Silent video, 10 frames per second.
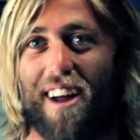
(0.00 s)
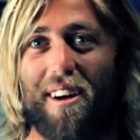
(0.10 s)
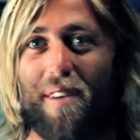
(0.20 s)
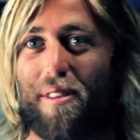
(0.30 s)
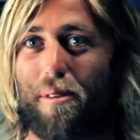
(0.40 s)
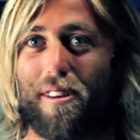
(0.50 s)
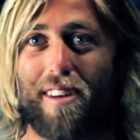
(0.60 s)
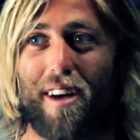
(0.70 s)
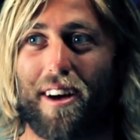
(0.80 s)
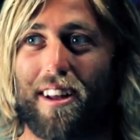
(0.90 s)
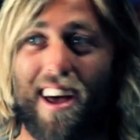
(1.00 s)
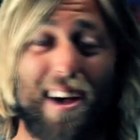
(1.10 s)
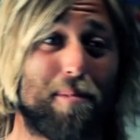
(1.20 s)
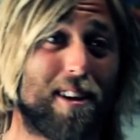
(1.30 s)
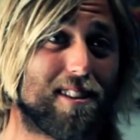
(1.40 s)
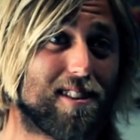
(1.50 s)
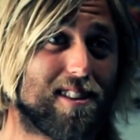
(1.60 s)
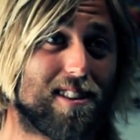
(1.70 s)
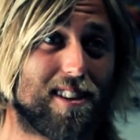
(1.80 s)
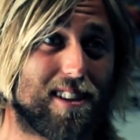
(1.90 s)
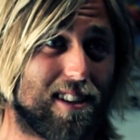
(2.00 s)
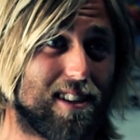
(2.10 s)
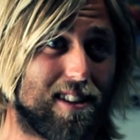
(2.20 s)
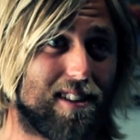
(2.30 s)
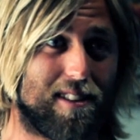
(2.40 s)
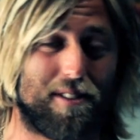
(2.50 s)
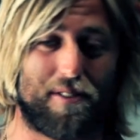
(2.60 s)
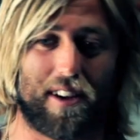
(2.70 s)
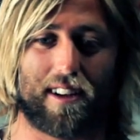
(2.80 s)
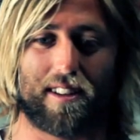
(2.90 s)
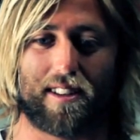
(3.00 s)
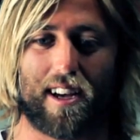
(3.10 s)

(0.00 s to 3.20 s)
I don't have that much time. I got nine months to to figure this